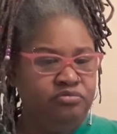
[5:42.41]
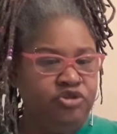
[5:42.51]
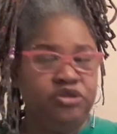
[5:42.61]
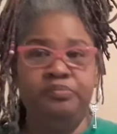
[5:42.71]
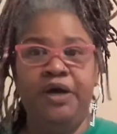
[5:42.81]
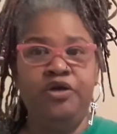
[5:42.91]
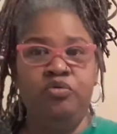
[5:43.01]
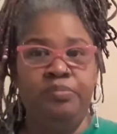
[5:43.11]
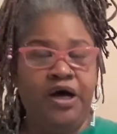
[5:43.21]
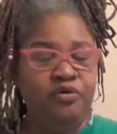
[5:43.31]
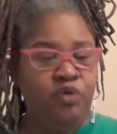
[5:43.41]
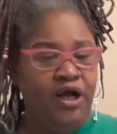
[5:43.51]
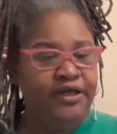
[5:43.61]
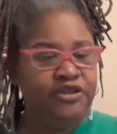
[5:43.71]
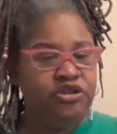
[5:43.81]
Just make you a pot of
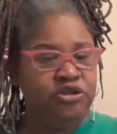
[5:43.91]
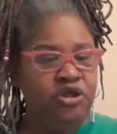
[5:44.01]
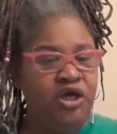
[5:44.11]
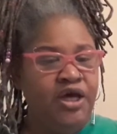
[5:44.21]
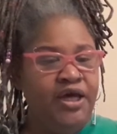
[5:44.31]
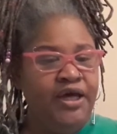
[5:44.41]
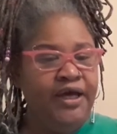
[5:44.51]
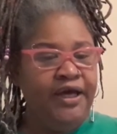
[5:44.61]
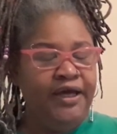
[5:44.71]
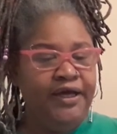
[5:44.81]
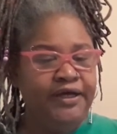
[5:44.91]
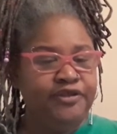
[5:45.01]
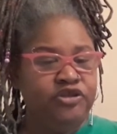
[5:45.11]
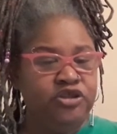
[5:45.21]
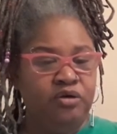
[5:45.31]
rice and
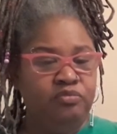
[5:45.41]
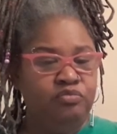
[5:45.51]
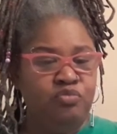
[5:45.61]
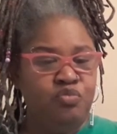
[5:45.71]
some